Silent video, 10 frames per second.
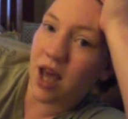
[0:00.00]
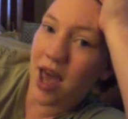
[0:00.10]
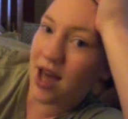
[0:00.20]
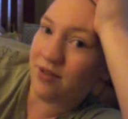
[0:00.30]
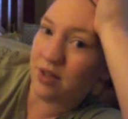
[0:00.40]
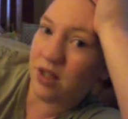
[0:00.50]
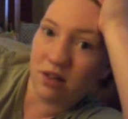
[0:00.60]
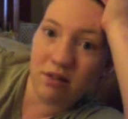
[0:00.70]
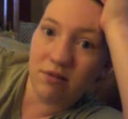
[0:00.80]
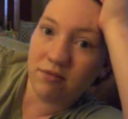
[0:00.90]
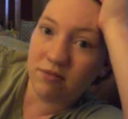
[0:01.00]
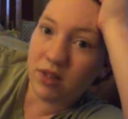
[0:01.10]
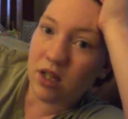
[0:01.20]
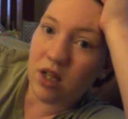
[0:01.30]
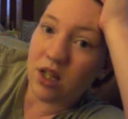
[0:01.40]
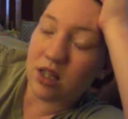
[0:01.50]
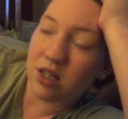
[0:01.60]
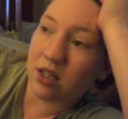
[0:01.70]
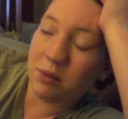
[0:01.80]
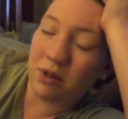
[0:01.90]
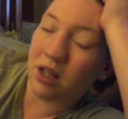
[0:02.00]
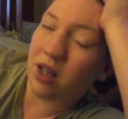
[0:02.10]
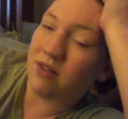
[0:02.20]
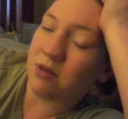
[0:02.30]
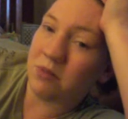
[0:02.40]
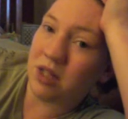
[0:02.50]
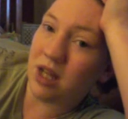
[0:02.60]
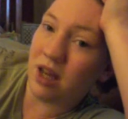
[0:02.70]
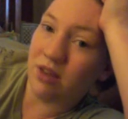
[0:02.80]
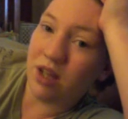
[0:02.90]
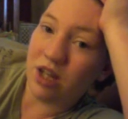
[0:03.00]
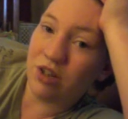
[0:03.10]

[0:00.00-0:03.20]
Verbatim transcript: I have to, because Liberty loves him to death.